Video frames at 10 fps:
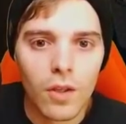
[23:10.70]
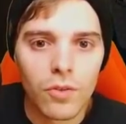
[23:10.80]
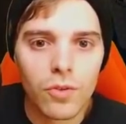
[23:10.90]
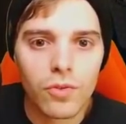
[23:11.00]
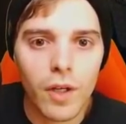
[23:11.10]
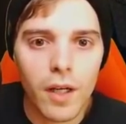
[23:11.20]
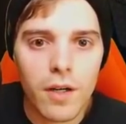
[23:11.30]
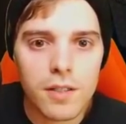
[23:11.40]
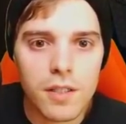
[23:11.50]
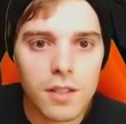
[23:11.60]
2
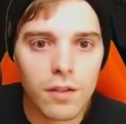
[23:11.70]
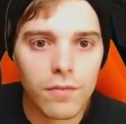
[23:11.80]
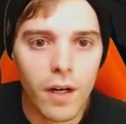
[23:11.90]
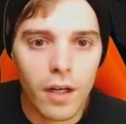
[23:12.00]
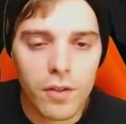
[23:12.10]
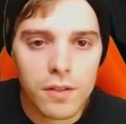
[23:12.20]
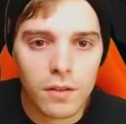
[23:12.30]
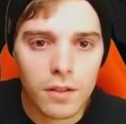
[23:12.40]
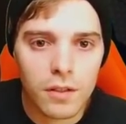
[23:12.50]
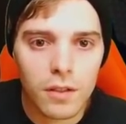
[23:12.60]
Fires. There's still Fire
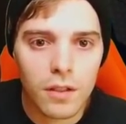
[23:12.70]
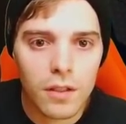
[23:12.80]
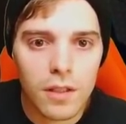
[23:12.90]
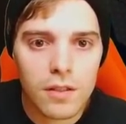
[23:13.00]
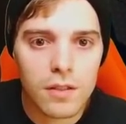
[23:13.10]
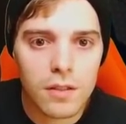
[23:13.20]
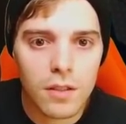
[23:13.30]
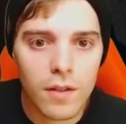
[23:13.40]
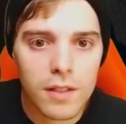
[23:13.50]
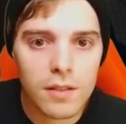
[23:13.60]
Crystal in here. That's
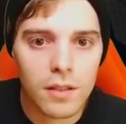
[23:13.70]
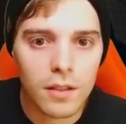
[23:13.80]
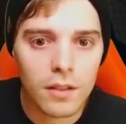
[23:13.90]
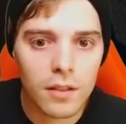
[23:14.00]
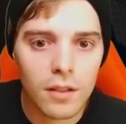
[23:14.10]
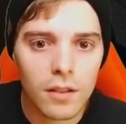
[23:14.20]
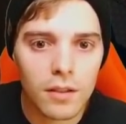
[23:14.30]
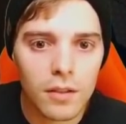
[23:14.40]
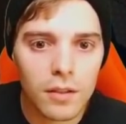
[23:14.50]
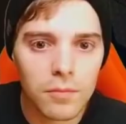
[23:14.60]
interesting.
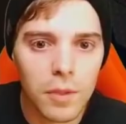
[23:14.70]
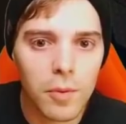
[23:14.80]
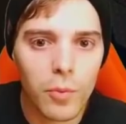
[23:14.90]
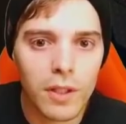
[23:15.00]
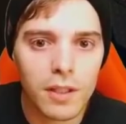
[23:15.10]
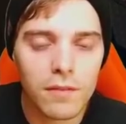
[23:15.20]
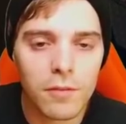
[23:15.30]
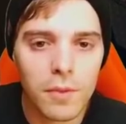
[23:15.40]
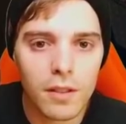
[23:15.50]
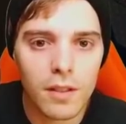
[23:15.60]
Maybe we leave
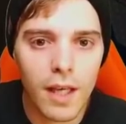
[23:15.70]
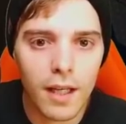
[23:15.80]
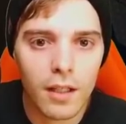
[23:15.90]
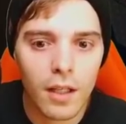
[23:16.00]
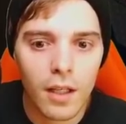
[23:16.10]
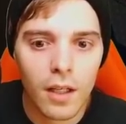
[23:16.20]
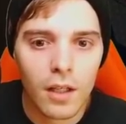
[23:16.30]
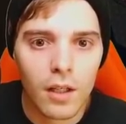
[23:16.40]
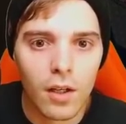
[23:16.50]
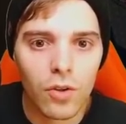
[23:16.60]
them in the deck.
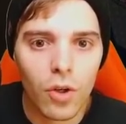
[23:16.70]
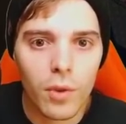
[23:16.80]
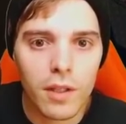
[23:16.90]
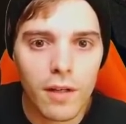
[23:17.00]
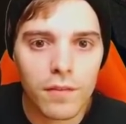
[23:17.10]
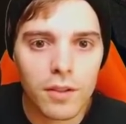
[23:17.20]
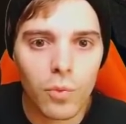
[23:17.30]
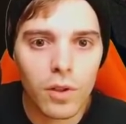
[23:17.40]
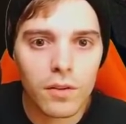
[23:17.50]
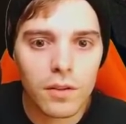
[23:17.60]
Although we definitely
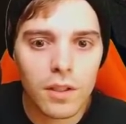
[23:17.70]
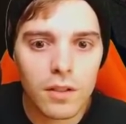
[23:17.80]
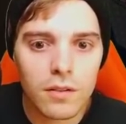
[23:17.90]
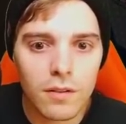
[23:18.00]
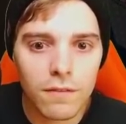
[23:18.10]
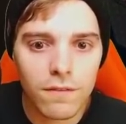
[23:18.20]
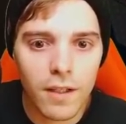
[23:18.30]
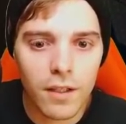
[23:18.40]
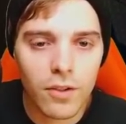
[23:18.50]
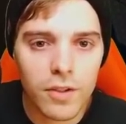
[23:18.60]
will need the
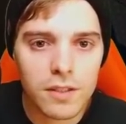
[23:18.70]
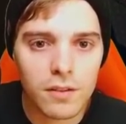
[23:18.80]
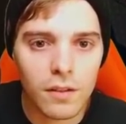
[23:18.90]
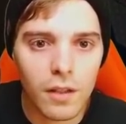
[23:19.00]
Fire Crystal